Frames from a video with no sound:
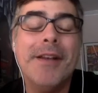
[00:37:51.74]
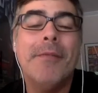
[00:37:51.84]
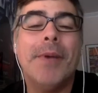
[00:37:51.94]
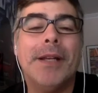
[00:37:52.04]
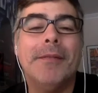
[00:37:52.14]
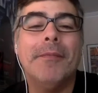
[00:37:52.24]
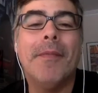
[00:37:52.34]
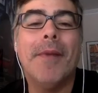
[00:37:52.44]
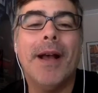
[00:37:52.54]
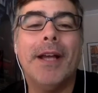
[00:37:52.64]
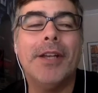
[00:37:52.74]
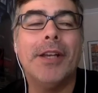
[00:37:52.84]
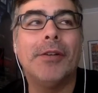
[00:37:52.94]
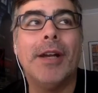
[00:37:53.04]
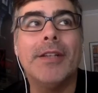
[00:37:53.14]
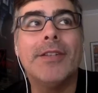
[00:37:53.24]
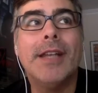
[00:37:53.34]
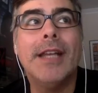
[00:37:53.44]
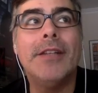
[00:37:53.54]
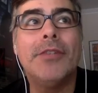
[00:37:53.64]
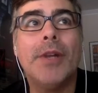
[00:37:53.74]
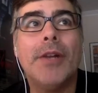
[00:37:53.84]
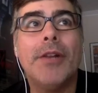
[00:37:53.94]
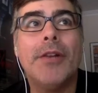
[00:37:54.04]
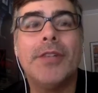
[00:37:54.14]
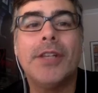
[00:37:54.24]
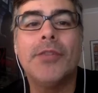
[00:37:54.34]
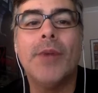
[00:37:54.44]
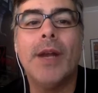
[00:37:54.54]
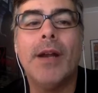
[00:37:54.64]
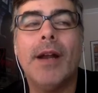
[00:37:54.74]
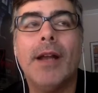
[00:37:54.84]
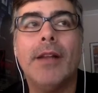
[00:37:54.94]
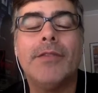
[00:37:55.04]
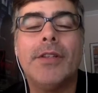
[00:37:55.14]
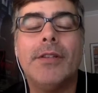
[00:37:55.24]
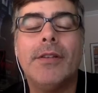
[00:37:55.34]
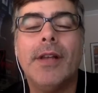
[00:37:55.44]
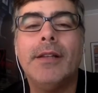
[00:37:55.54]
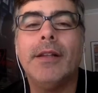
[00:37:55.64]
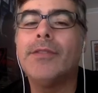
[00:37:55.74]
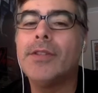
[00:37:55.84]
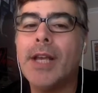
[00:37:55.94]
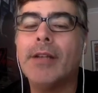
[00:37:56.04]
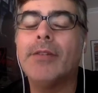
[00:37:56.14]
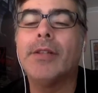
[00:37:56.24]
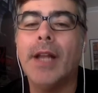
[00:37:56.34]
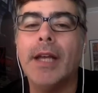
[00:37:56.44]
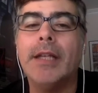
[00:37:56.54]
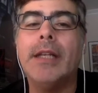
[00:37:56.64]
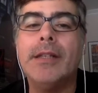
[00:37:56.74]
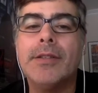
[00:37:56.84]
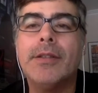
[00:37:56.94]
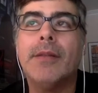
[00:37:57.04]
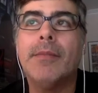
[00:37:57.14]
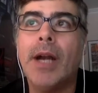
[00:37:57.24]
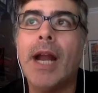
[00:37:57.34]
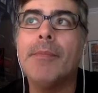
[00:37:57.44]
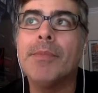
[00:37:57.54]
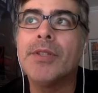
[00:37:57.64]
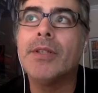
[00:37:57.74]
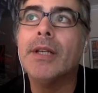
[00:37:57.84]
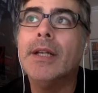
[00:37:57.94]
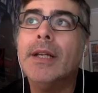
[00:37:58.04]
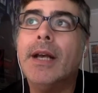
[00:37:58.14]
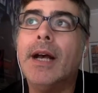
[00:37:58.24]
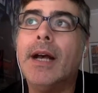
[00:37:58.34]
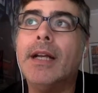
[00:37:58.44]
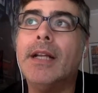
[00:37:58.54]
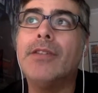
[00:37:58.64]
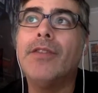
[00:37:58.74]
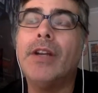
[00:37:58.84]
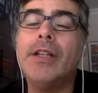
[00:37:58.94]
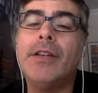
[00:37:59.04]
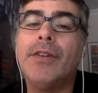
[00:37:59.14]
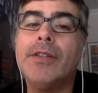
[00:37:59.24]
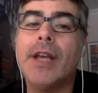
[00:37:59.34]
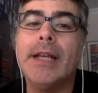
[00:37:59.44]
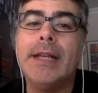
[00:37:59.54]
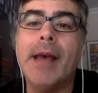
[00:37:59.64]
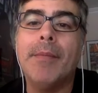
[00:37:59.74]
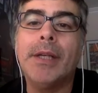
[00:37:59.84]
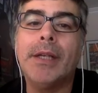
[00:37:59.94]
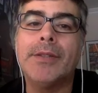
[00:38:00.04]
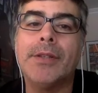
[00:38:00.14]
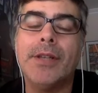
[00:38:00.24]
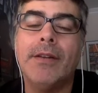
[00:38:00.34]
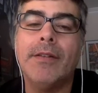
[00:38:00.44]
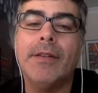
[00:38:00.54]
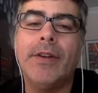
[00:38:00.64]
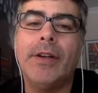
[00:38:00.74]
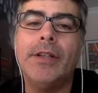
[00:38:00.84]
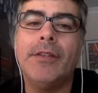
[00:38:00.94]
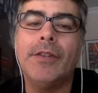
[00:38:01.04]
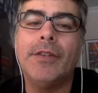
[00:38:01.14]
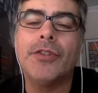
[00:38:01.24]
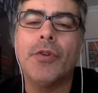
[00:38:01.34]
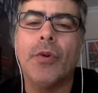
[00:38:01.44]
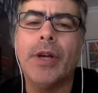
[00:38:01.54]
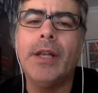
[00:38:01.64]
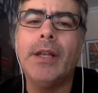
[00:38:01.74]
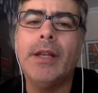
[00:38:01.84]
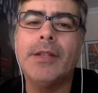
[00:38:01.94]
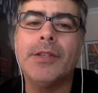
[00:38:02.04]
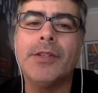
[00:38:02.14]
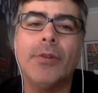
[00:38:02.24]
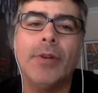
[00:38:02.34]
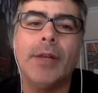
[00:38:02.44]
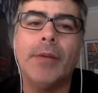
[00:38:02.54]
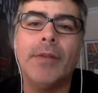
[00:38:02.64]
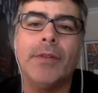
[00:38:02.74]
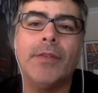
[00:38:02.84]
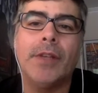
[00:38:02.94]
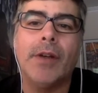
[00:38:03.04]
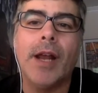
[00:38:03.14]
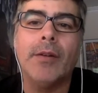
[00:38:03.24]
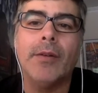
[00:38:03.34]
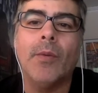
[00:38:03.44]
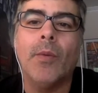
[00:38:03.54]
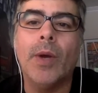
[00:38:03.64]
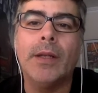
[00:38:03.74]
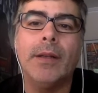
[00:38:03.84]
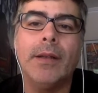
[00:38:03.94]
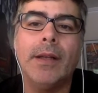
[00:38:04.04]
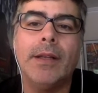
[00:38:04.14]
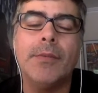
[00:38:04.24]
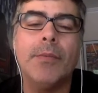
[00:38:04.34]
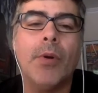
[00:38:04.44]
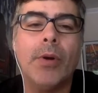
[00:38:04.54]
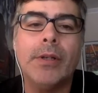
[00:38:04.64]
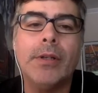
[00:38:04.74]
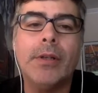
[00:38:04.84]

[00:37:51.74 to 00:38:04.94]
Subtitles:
But I digress. It's one of those things where I'd love to tackle the 90s, perhaps. It's a very different dynamic. It's a very different story. It's a story that we have to figure out what is important